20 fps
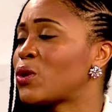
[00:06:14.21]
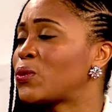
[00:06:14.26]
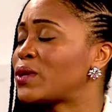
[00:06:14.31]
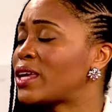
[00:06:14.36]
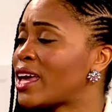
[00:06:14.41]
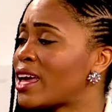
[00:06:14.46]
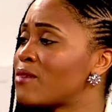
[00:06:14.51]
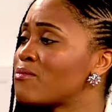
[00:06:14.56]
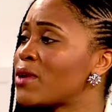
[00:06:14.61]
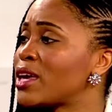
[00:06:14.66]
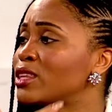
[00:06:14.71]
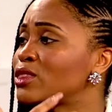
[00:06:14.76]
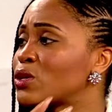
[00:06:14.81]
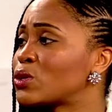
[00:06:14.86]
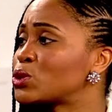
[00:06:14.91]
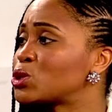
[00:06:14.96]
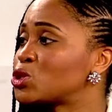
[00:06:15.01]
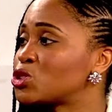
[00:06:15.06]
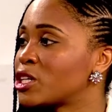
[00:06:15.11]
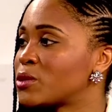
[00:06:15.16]
can't make
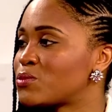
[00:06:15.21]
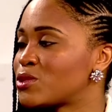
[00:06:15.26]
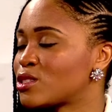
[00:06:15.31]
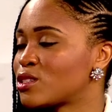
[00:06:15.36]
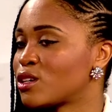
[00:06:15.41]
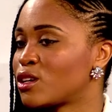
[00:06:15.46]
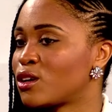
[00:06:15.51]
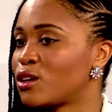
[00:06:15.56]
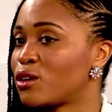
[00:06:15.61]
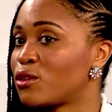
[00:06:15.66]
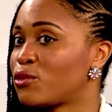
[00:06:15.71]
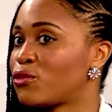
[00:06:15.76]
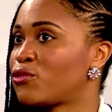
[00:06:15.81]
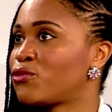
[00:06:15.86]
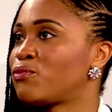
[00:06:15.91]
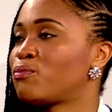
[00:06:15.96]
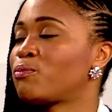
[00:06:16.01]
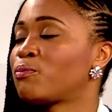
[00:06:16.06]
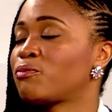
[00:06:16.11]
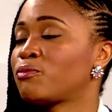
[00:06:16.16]
those trips to
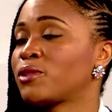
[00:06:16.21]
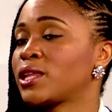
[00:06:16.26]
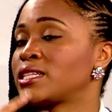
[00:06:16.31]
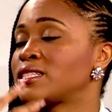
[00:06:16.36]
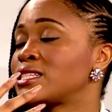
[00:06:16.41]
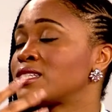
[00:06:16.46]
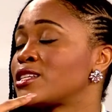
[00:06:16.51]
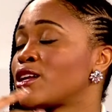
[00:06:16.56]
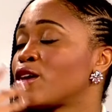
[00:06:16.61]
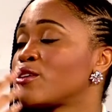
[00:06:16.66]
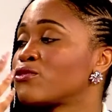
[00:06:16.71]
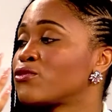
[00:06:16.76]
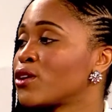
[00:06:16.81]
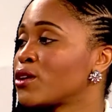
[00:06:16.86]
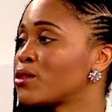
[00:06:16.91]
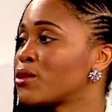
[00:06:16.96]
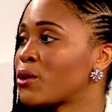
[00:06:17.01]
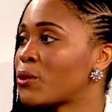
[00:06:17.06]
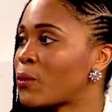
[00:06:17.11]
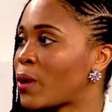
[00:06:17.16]
places that are
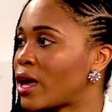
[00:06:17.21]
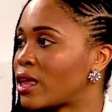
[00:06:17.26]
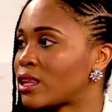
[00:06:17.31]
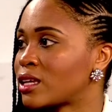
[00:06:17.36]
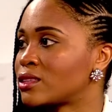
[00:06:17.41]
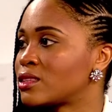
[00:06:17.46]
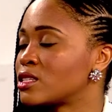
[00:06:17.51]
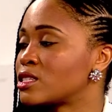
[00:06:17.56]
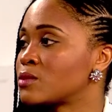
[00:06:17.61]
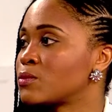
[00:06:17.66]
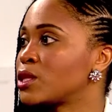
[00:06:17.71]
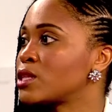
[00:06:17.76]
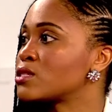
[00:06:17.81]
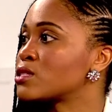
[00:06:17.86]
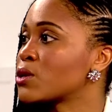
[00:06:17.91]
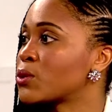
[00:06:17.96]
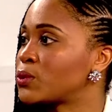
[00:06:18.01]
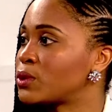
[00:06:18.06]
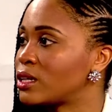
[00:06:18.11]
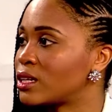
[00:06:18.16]
further away, like the
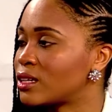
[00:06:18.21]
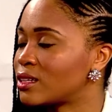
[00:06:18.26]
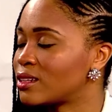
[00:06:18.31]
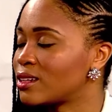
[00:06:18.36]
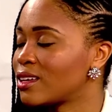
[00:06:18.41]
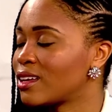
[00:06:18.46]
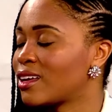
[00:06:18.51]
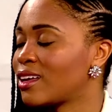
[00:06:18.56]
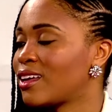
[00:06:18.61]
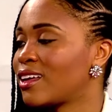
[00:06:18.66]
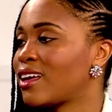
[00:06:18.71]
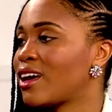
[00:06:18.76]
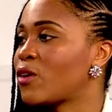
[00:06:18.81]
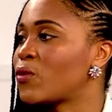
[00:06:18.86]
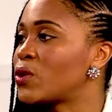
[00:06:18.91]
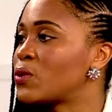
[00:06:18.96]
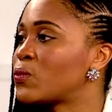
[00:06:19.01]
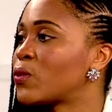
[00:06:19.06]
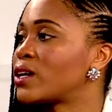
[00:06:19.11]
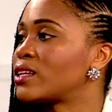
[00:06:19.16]
Smithsonian.
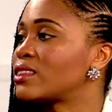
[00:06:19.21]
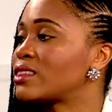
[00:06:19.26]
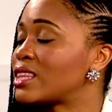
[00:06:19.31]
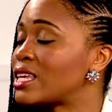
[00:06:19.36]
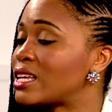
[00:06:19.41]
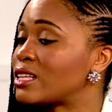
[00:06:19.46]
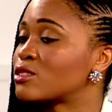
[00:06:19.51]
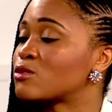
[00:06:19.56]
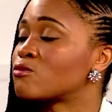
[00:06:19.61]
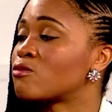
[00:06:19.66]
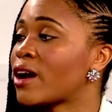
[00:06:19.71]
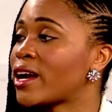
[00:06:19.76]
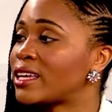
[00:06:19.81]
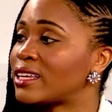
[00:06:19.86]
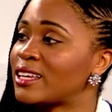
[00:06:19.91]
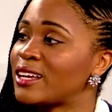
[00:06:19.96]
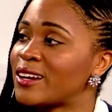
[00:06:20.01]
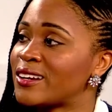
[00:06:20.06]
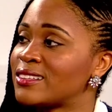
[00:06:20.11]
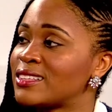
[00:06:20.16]
We want things right
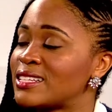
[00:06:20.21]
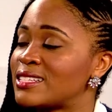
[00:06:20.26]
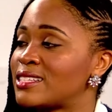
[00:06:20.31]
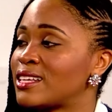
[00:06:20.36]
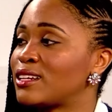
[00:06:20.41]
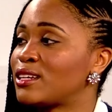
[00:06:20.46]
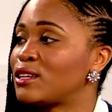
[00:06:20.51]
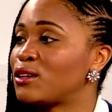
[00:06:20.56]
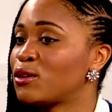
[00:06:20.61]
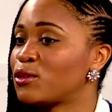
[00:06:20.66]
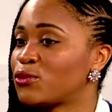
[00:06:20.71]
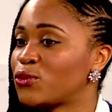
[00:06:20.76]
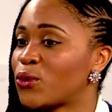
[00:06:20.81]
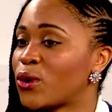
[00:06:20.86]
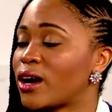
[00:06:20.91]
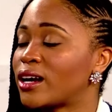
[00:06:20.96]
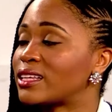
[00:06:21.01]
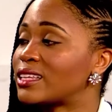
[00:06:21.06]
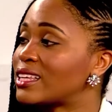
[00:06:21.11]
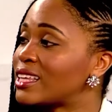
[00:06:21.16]
here in the city for
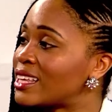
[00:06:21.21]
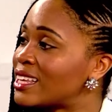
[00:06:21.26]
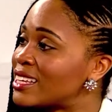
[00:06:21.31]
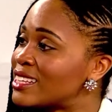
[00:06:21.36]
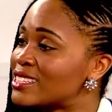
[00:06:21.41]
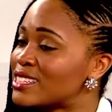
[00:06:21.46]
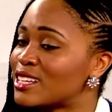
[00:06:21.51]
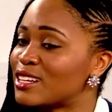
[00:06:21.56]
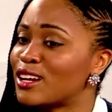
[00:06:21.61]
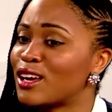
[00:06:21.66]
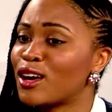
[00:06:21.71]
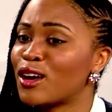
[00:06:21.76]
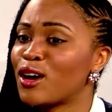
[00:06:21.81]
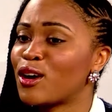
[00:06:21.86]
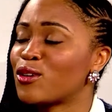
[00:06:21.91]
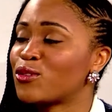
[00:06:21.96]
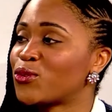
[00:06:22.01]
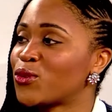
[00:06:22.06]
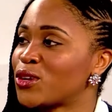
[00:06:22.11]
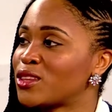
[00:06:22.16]
our kids and
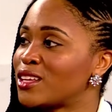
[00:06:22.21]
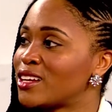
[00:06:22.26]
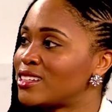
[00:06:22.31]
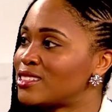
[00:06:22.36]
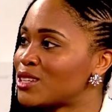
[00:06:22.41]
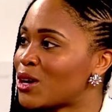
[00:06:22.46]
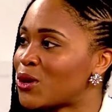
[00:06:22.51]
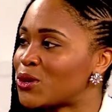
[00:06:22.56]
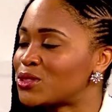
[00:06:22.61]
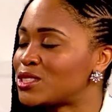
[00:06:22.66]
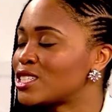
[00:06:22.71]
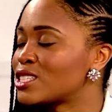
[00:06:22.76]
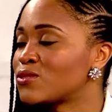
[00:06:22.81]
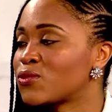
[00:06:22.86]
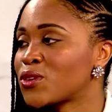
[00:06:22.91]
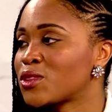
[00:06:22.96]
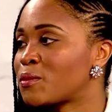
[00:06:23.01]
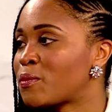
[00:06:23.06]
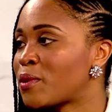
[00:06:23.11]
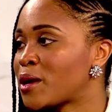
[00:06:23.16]
for the adult, just
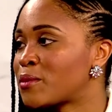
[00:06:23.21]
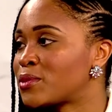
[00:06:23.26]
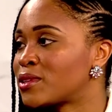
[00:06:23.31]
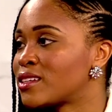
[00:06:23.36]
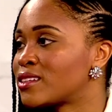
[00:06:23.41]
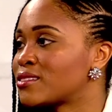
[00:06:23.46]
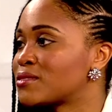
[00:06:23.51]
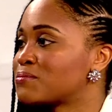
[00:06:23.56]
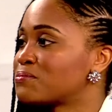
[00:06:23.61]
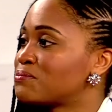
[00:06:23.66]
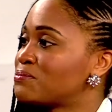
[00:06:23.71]
for the public.